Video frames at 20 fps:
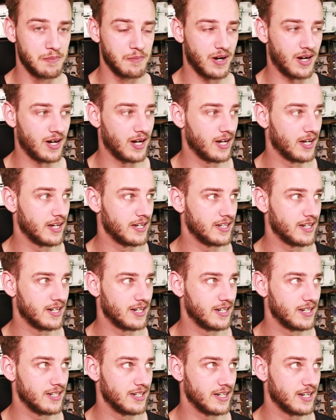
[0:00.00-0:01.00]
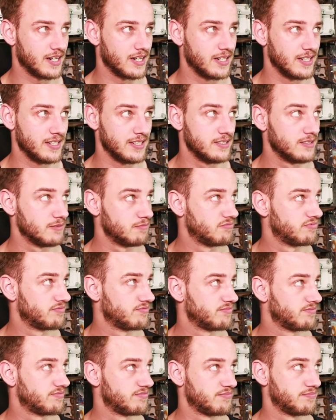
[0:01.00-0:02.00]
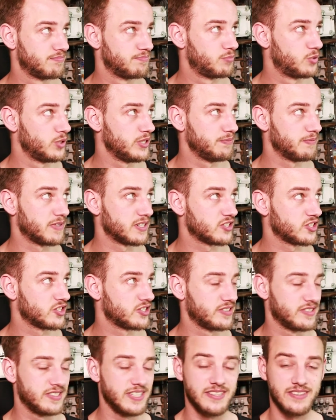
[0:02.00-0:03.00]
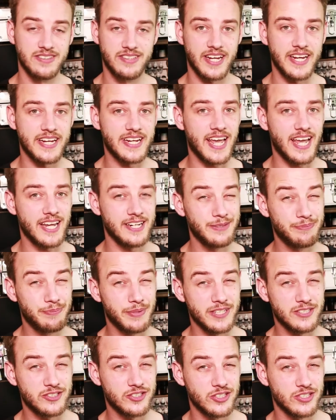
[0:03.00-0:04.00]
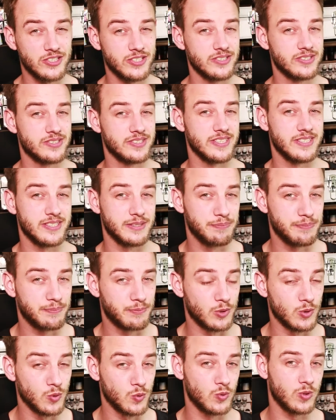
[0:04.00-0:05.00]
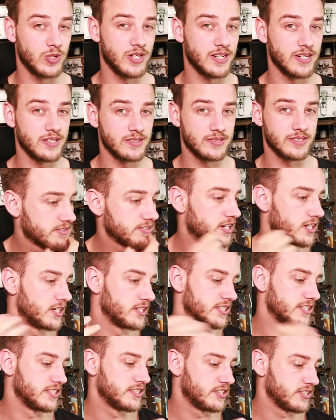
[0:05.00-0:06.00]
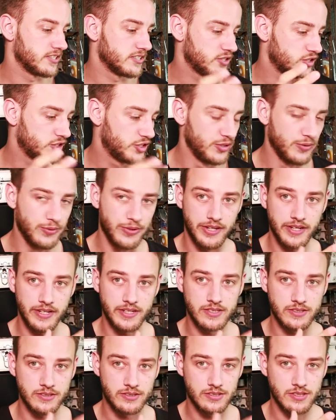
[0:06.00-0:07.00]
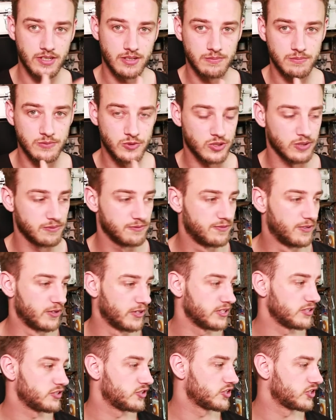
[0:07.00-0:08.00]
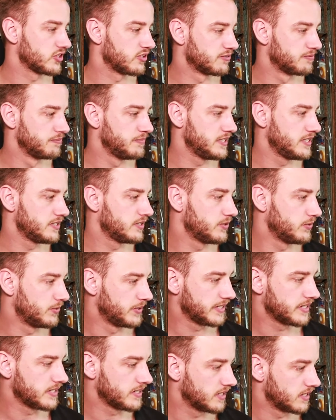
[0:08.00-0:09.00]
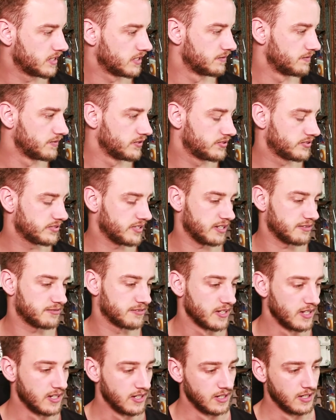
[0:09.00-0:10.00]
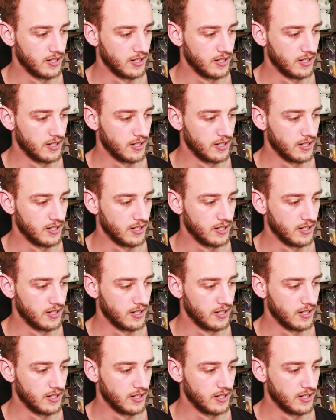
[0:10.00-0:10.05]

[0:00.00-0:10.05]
I pretty much didn't take any pictures in the progress. Started shooting some footage of me doing the stuff